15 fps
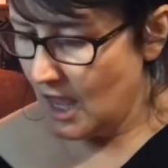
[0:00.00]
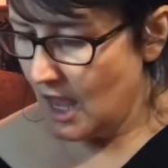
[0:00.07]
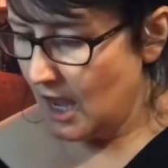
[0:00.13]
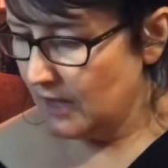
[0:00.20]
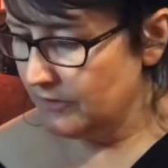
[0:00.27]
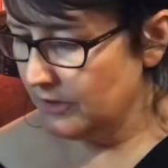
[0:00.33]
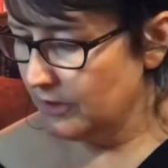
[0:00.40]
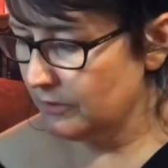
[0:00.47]

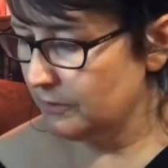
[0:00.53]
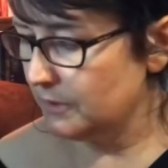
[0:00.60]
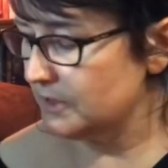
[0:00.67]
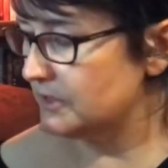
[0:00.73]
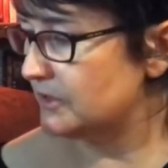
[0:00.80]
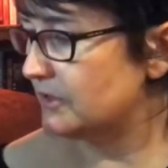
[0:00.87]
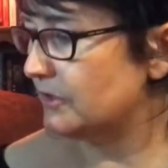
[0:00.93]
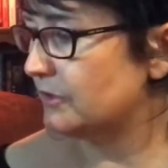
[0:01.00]
And the other one
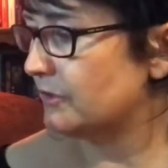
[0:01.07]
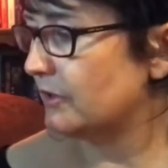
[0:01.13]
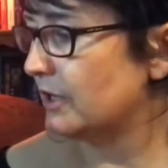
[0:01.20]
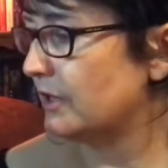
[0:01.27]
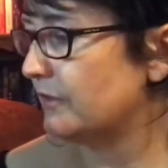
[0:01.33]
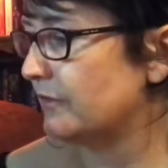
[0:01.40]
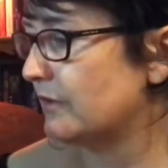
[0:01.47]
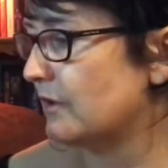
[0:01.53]
is the Three
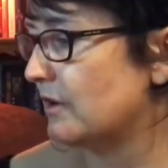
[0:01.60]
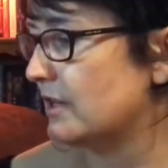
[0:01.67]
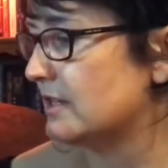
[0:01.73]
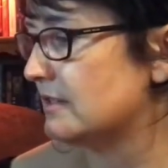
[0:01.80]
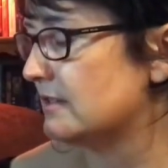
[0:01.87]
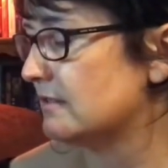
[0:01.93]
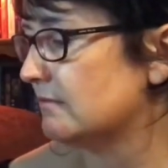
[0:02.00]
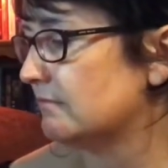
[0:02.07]
of
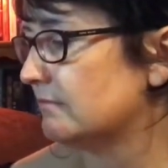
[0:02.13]
Coins.